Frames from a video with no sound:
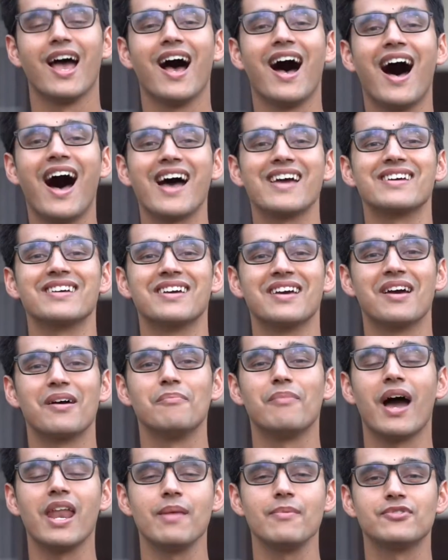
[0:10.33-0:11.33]
Hi,
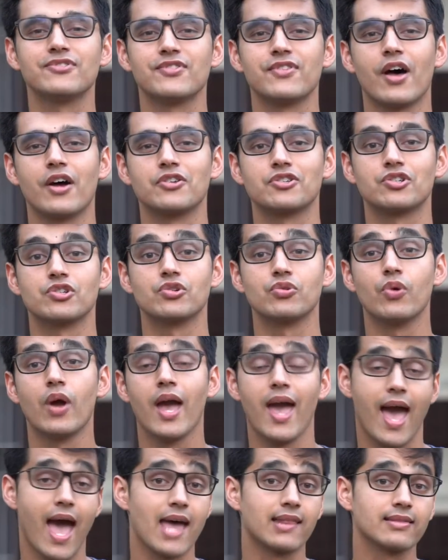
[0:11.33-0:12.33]
my name is Sudhanshu,
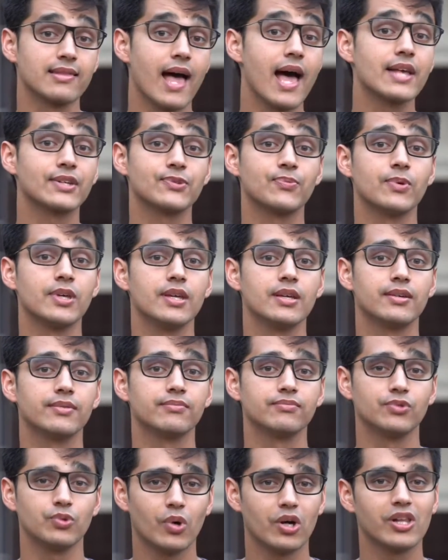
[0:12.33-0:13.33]
and last week
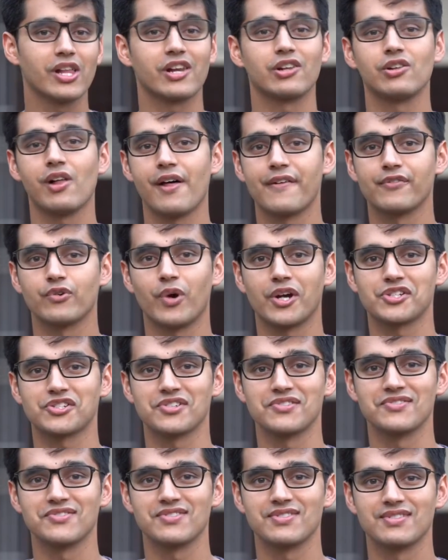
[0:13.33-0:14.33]
you all had a lot of
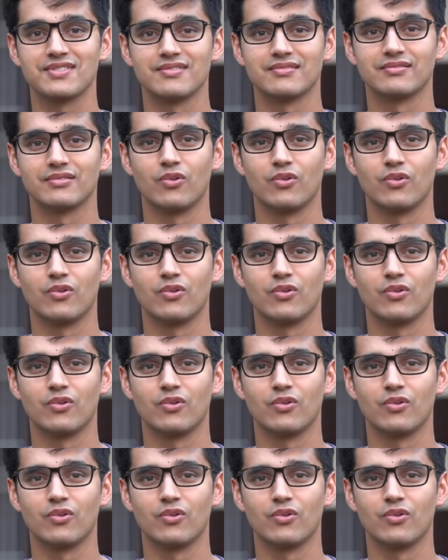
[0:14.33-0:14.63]
questions.